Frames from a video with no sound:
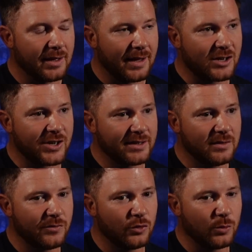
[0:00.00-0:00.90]
I tried to
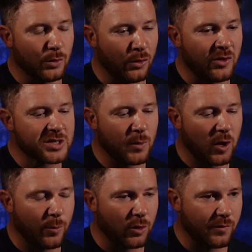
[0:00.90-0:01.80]
view, on the smaller
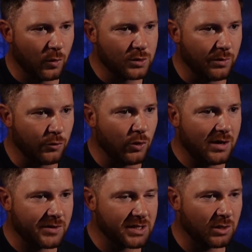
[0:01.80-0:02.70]
portfolios, we view
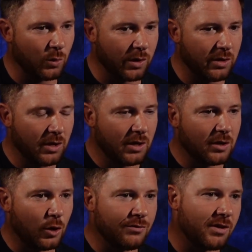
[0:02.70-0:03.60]
every single one.
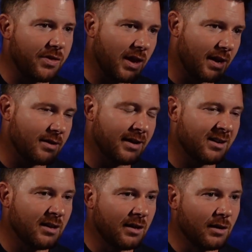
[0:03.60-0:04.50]
On the
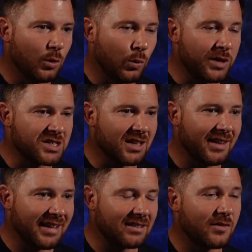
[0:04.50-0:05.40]
39, we
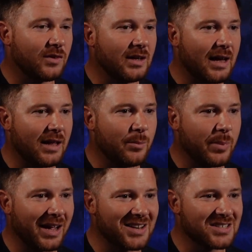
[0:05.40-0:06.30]
selectively
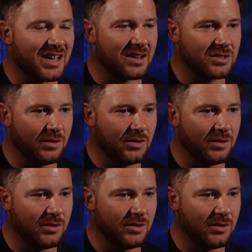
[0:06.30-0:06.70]
handpick 6 to